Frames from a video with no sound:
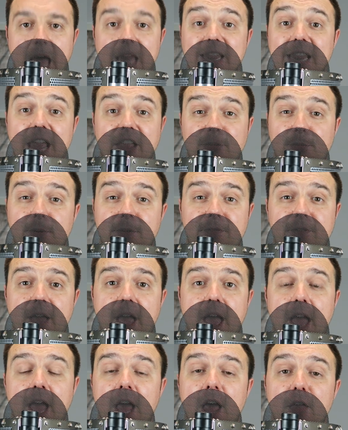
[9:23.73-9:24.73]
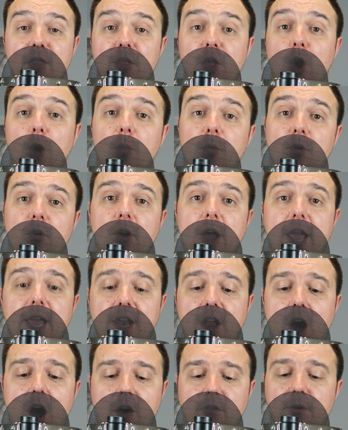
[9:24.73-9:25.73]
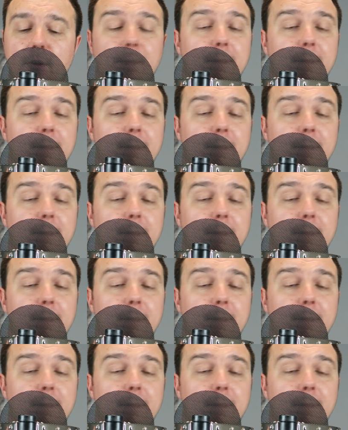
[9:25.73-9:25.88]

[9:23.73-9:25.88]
And let's be fair, the upgrade of a